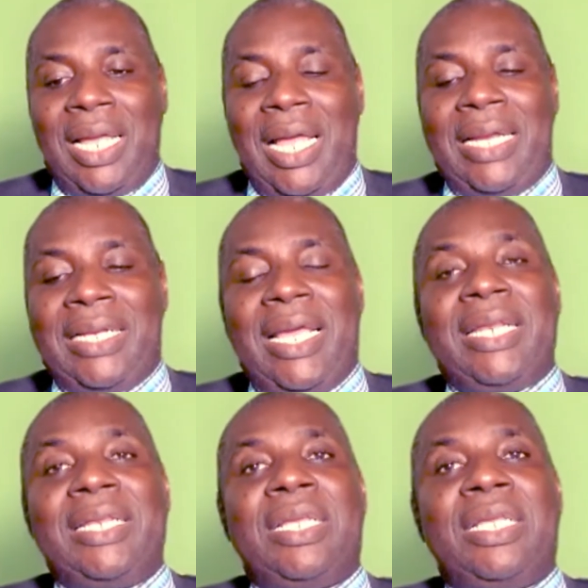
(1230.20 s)
And
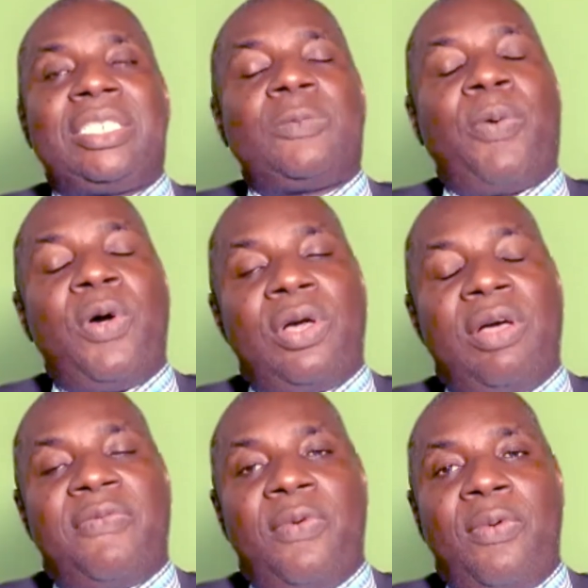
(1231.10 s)
then it spoke
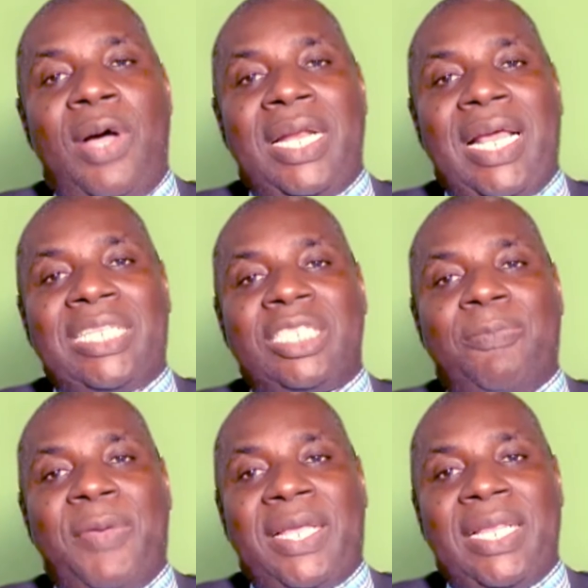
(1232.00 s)
of one
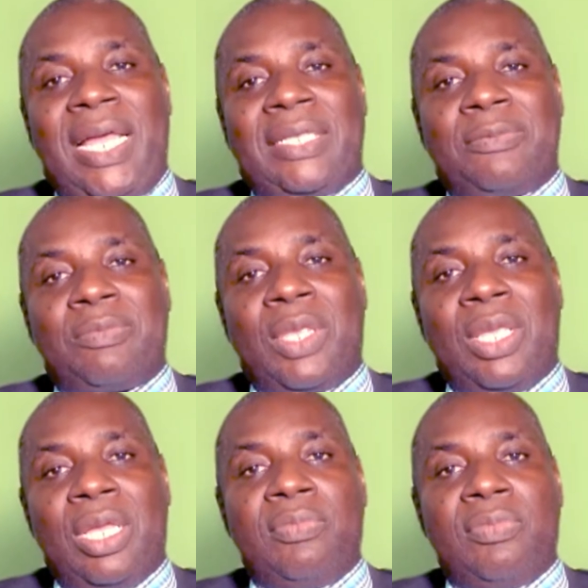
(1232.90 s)
aspect that
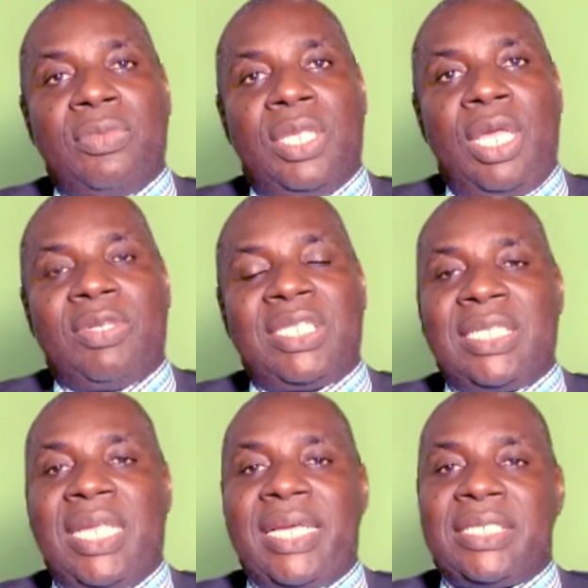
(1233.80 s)
there was
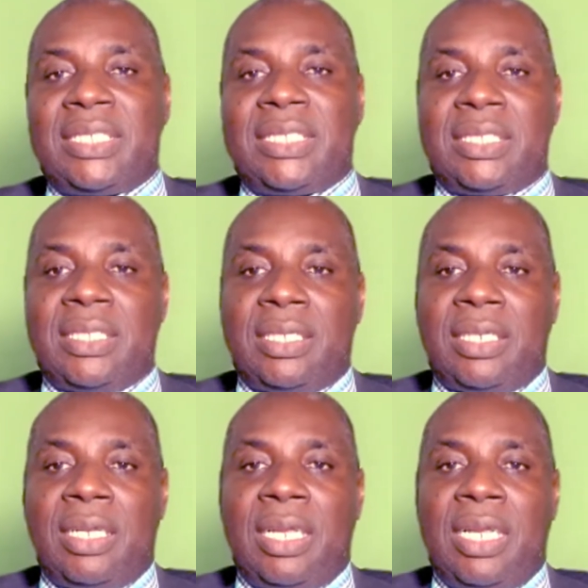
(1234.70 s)
a text
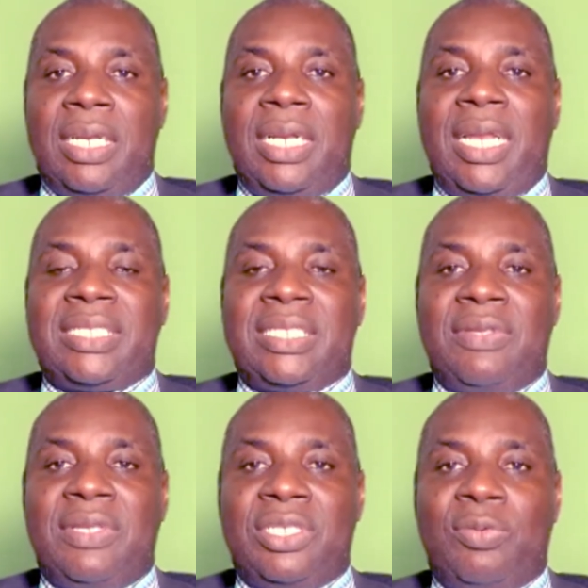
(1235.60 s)
in the
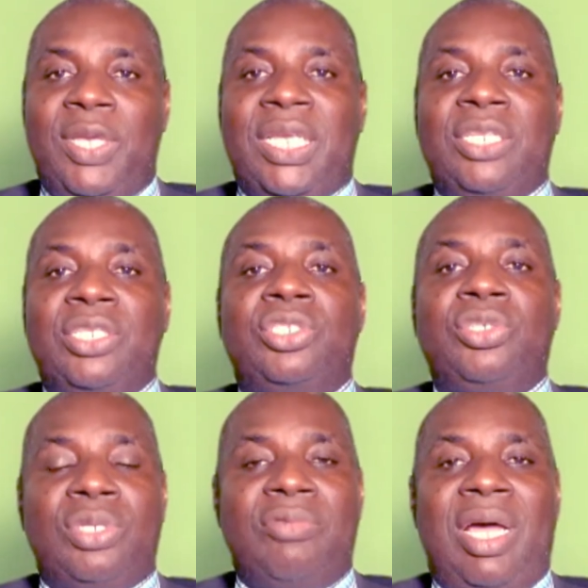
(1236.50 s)
lesson this week in
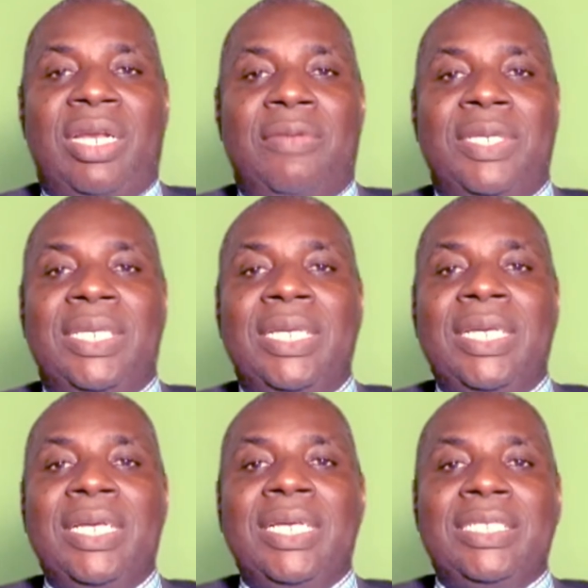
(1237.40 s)
Deuteronomy
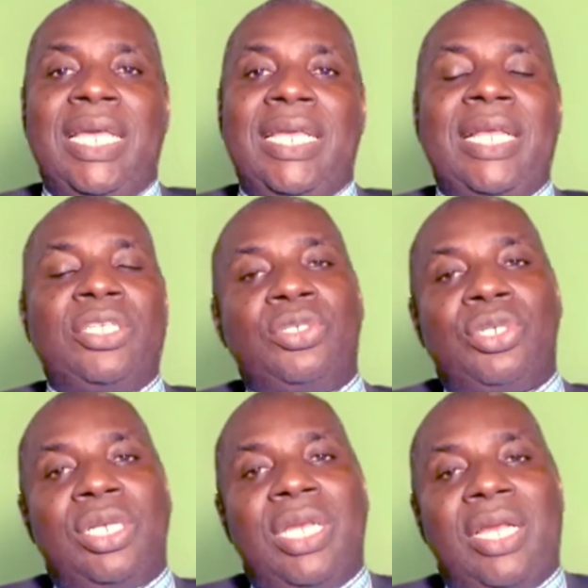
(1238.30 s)
saying that you
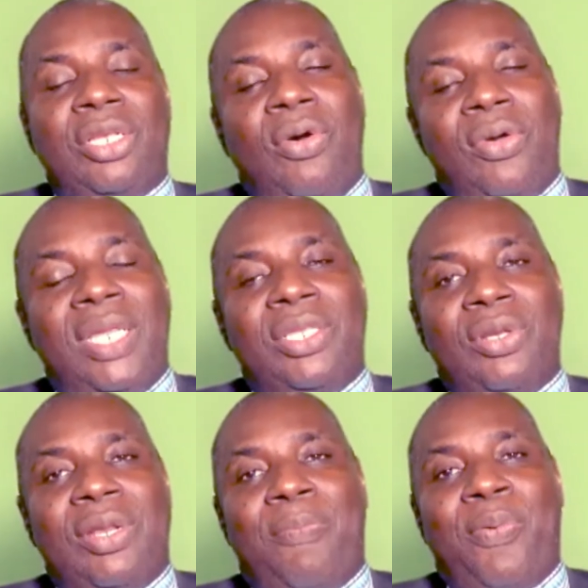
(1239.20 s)
should not go
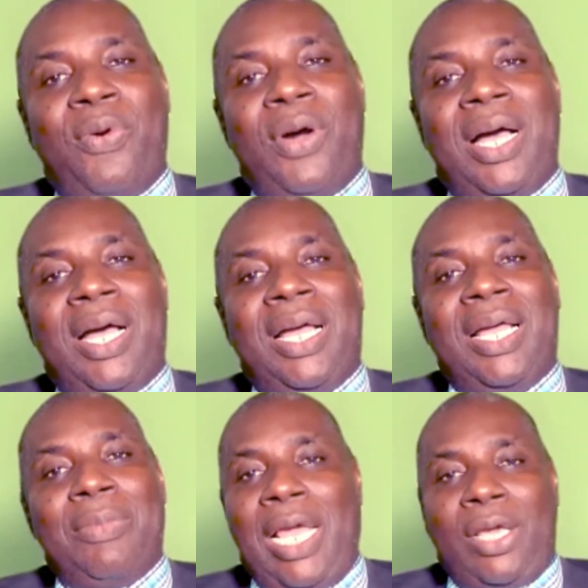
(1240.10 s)
into the poor
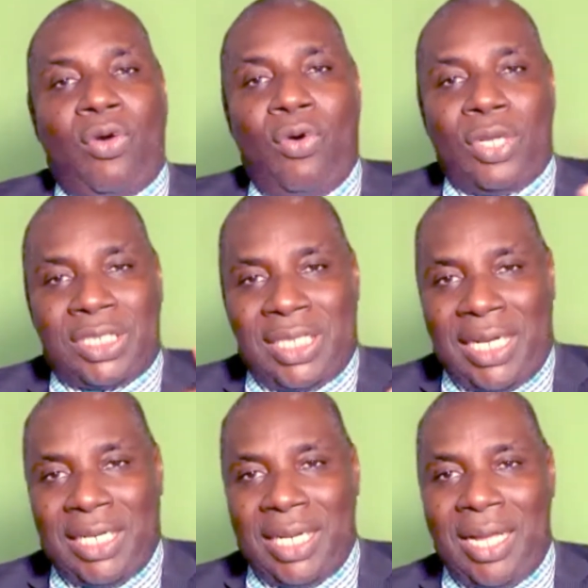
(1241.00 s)
like courts
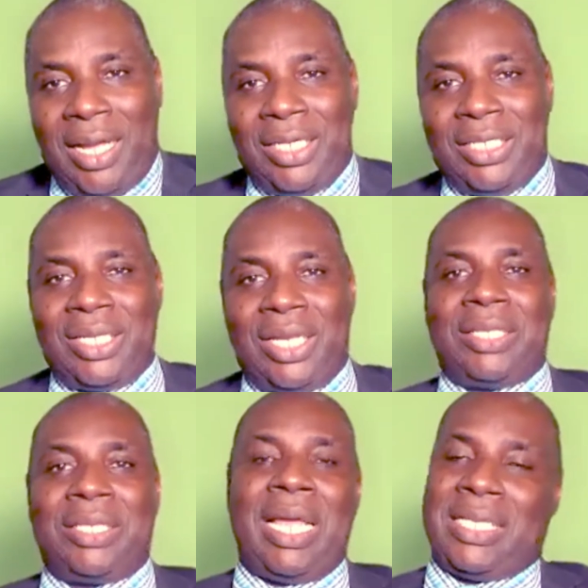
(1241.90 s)
and all these
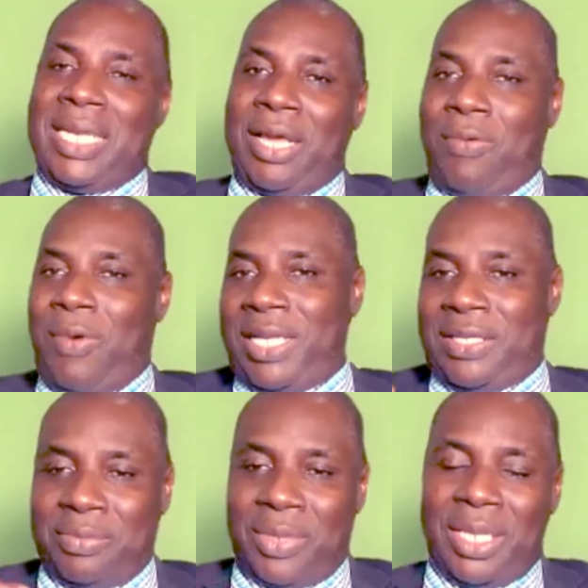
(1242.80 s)
other, and take
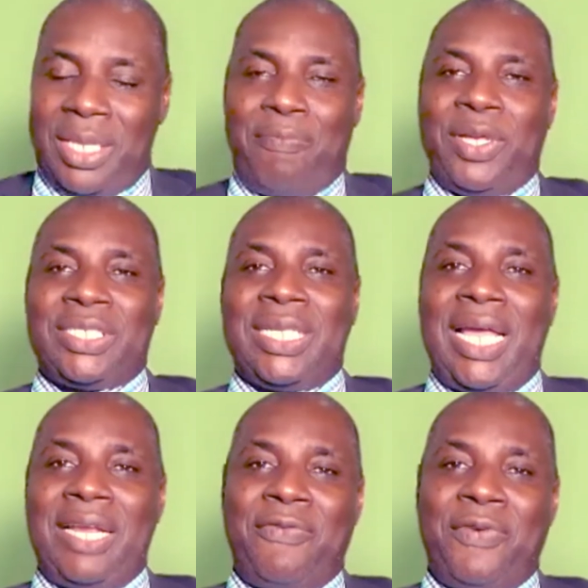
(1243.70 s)
what the person
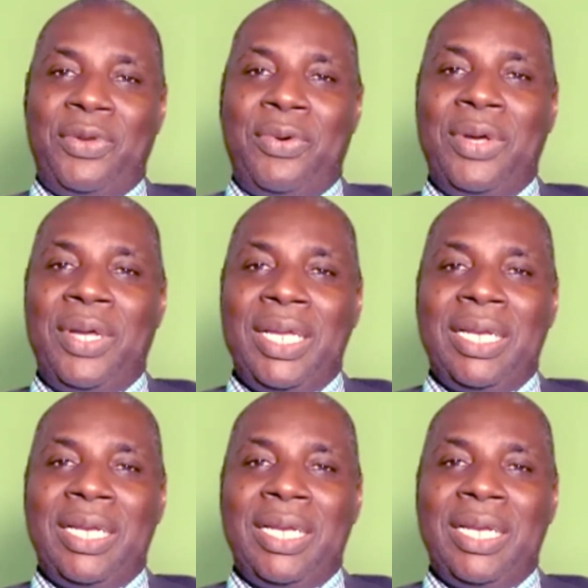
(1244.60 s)
had for you